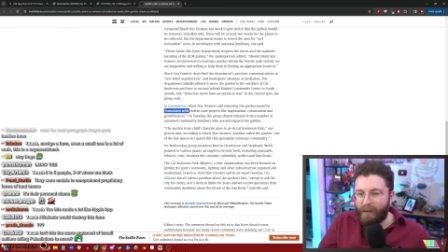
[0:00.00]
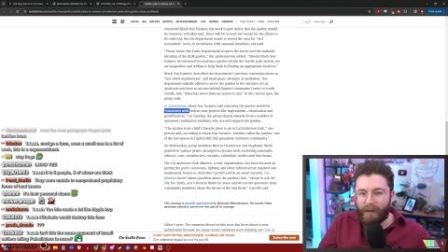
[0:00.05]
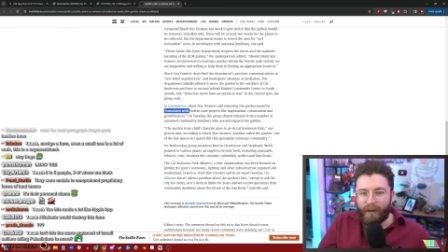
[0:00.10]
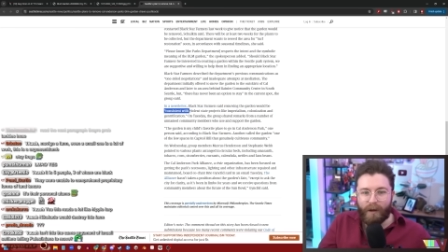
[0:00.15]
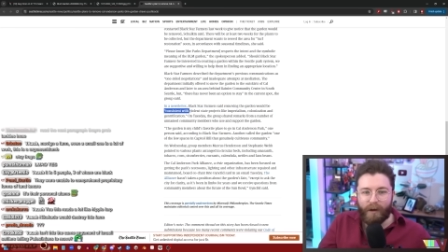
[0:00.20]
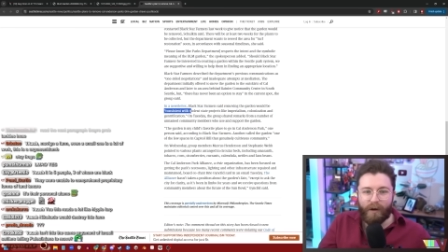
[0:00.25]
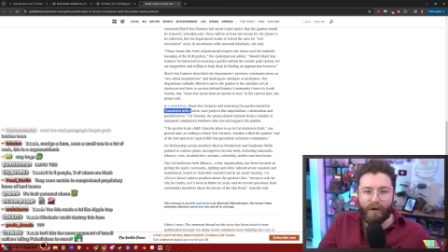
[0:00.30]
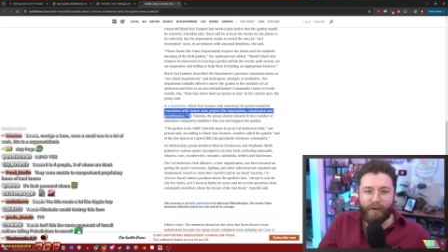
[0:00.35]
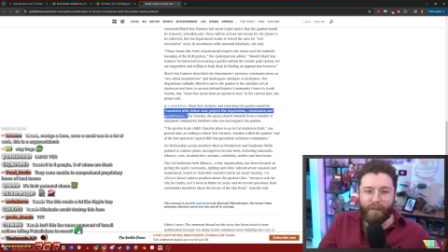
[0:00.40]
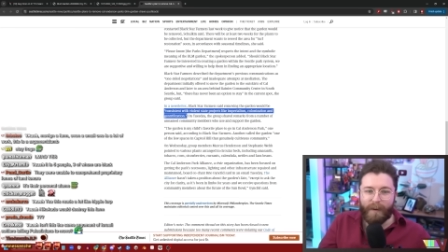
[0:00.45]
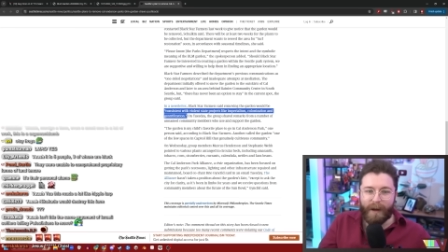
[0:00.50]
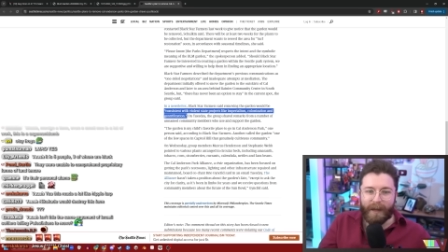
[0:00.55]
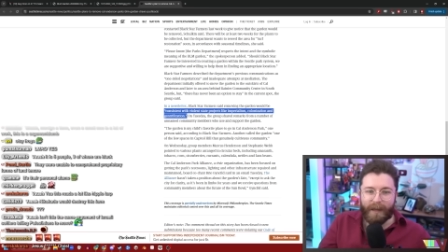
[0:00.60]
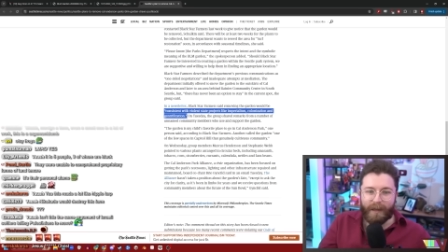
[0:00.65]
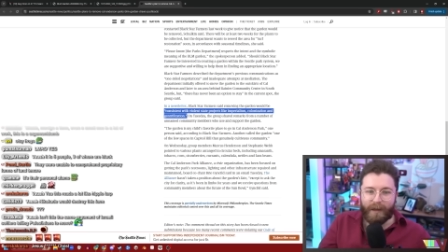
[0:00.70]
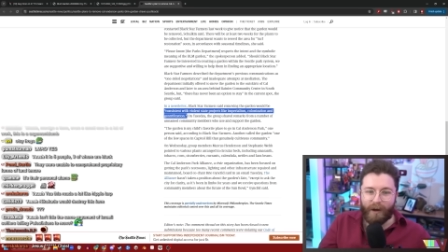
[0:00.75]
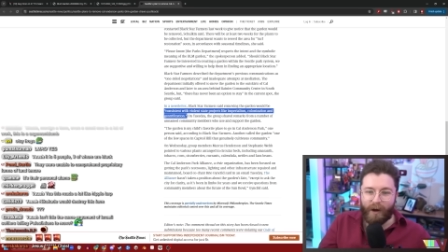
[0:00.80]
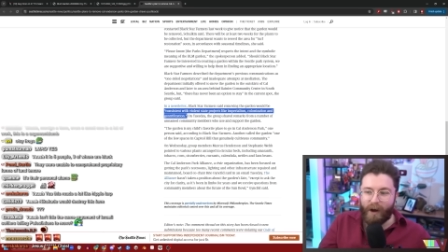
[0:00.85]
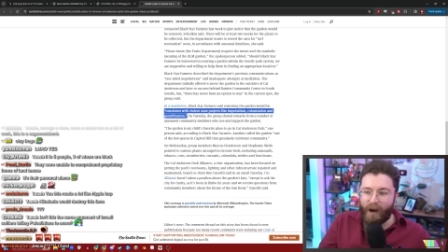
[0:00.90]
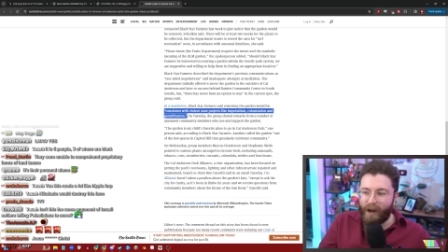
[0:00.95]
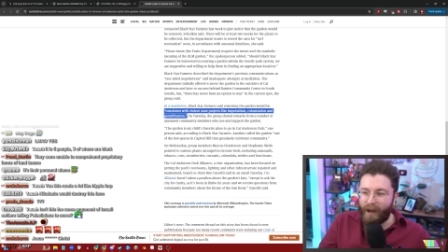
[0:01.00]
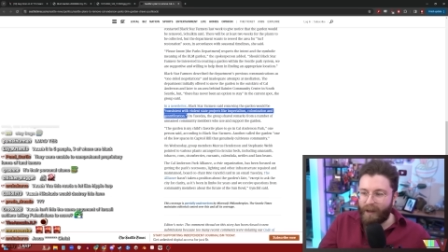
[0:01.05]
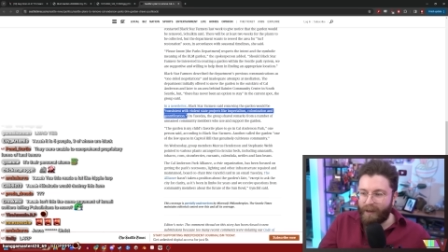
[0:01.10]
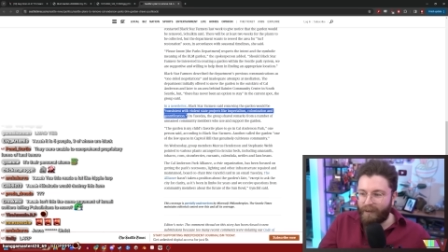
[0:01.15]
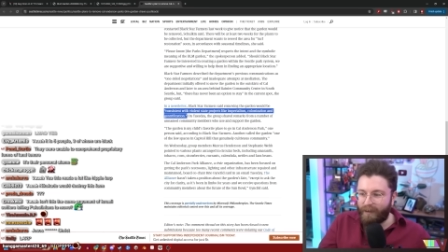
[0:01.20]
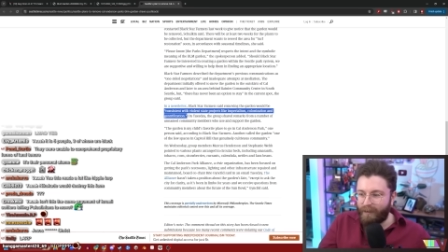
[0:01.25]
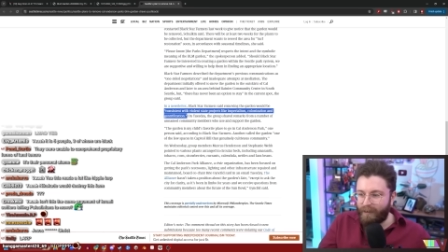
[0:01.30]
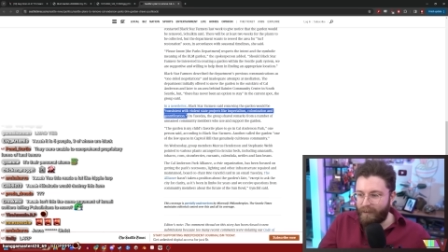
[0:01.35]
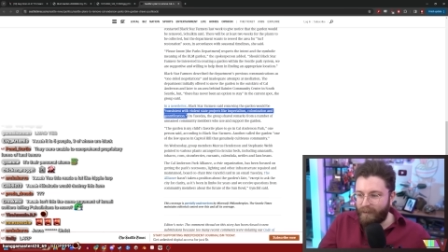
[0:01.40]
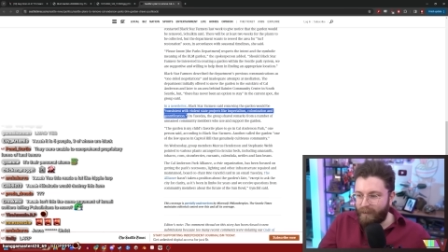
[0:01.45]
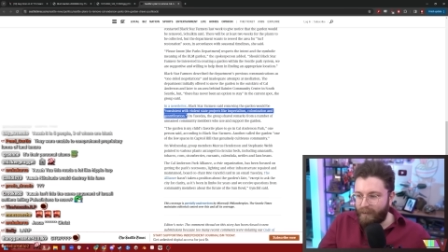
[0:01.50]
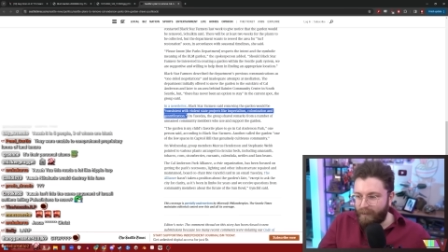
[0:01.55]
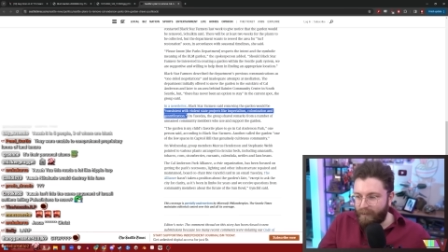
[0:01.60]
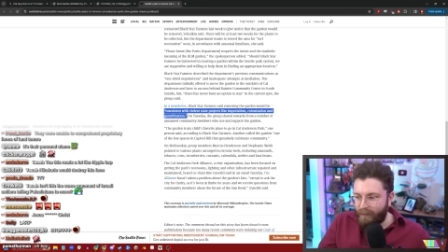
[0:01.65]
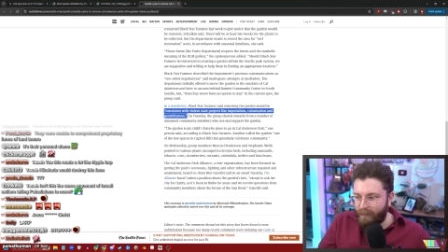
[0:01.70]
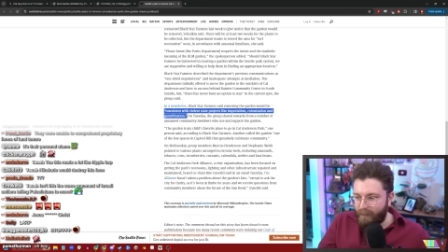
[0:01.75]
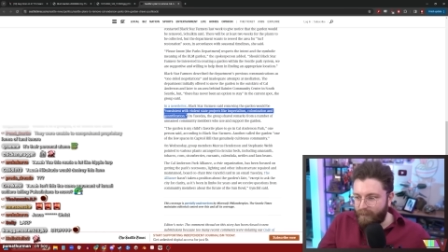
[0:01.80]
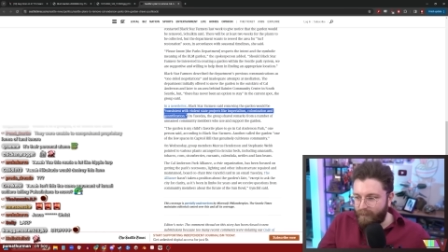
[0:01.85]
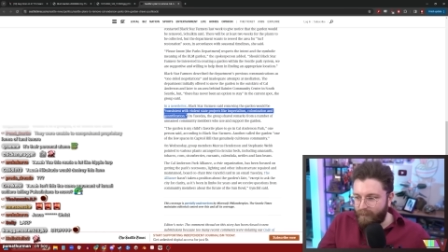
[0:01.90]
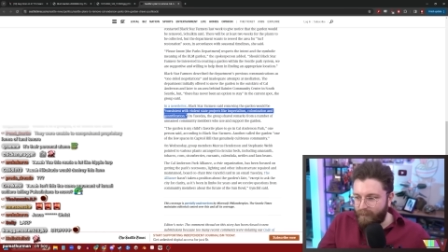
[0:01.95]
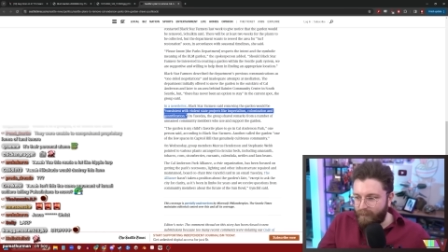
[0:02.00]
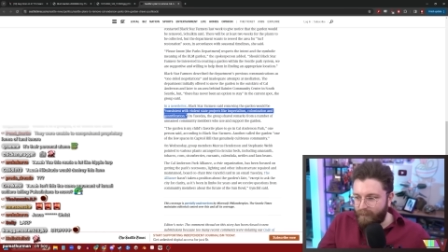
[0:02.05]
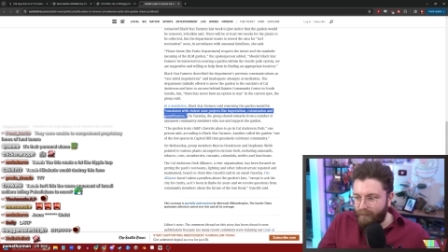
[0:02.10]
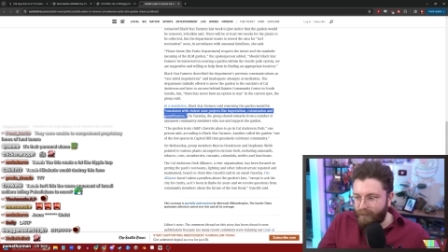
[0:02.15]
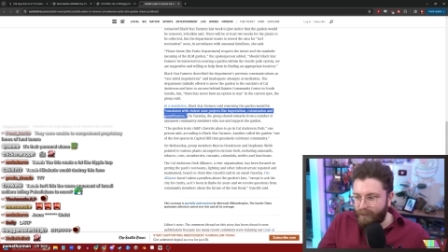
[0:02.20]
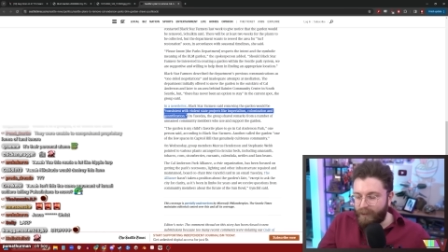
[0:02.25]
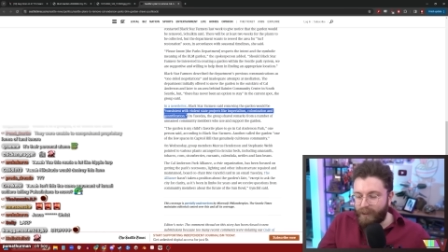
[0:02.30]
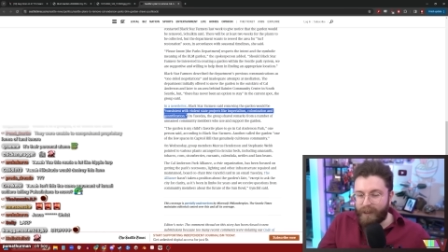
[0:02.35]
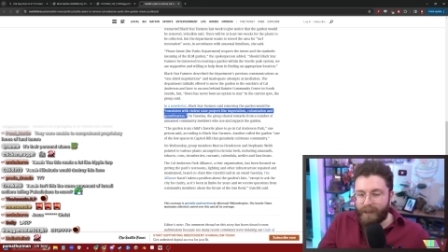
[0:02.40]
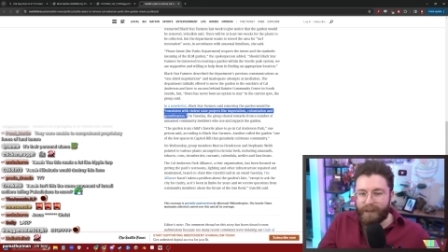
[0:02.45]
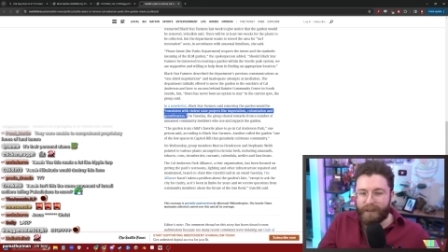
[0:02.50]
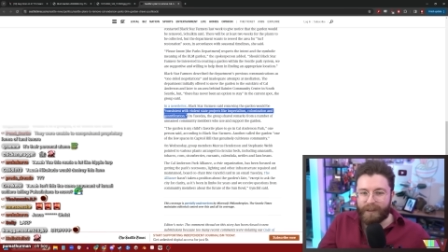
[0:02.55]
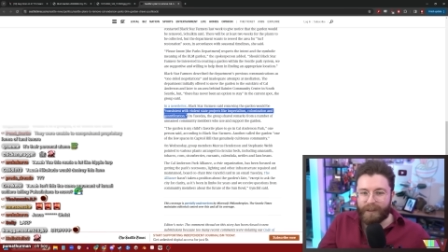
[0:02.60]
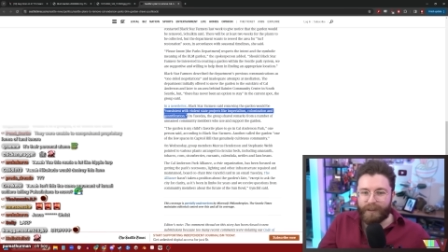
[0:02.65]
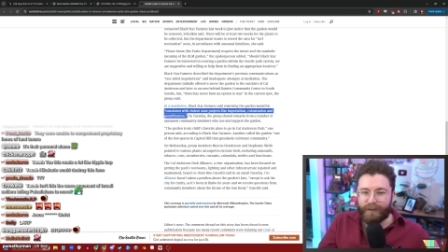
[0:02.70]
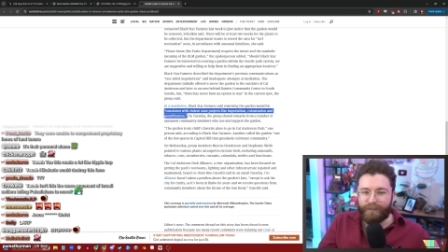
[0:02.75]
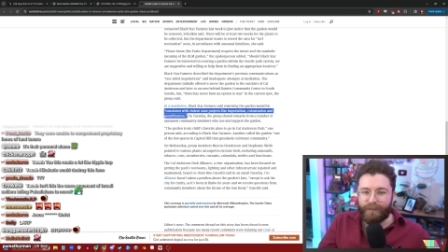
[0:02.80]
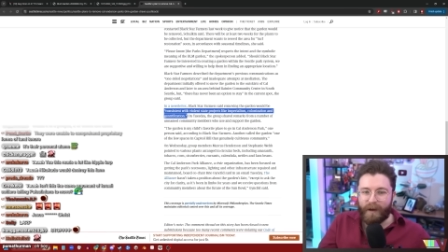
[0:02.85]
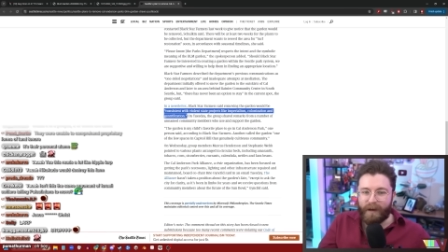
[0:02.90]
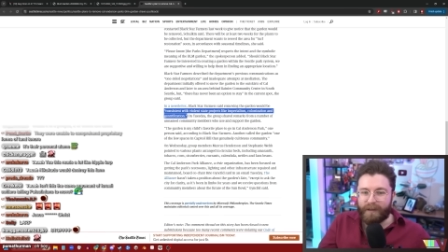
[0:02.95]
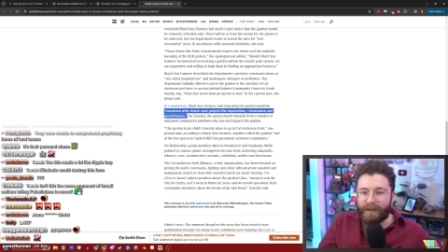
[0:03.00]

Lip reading: Oh my God. Jesus.